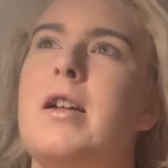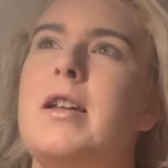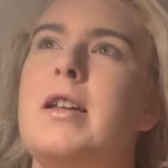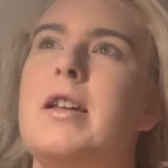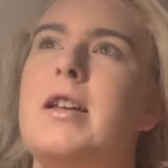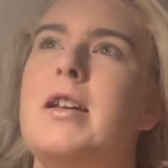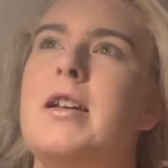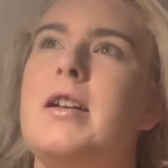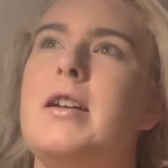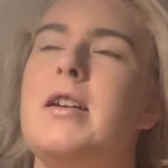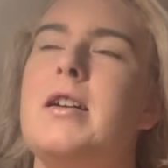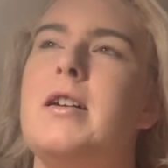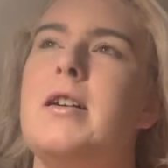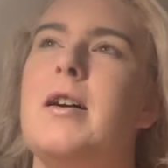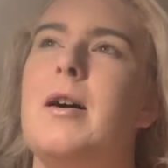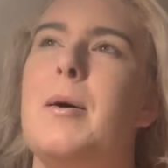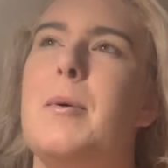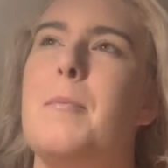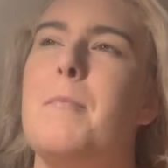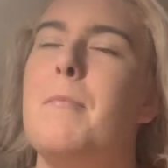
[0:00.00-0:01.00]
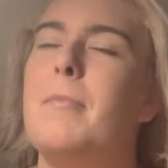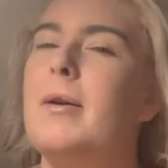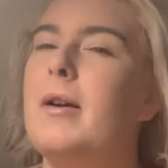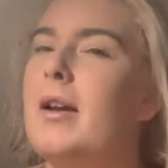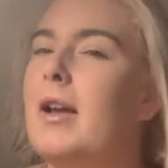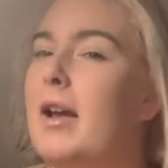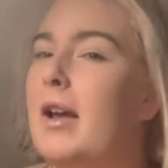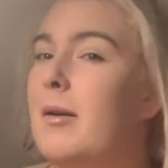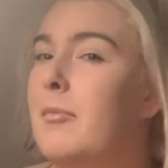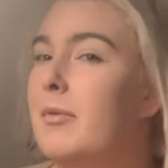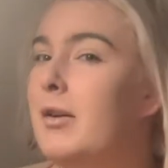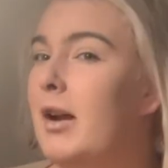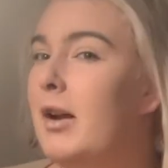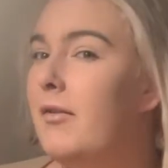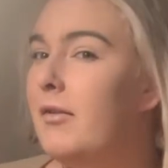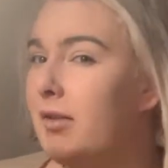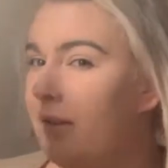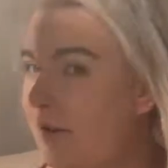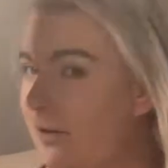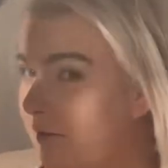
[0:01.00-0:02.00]
Yeah. Okay, I'm gonna
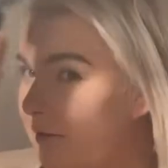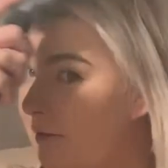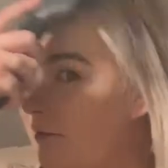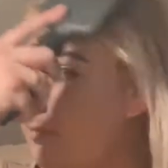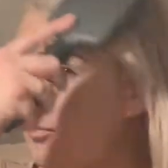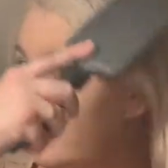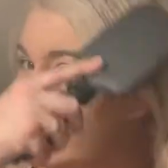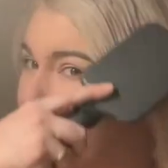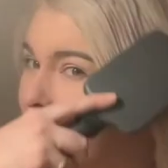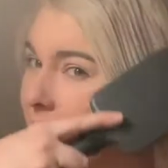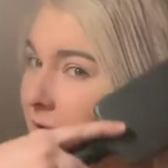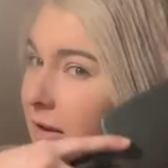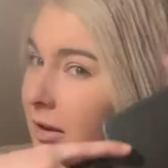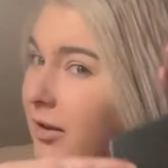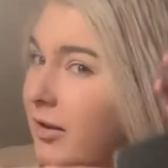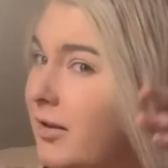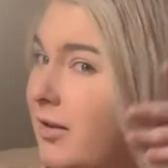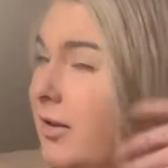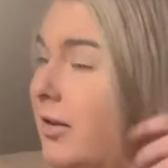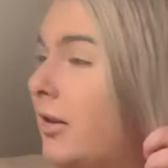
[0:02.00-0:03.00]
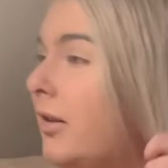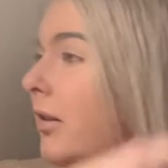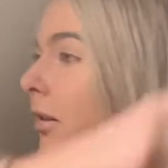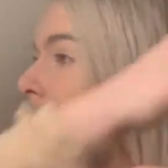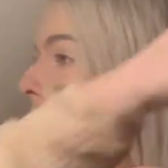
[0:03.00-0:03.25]
have to go home first.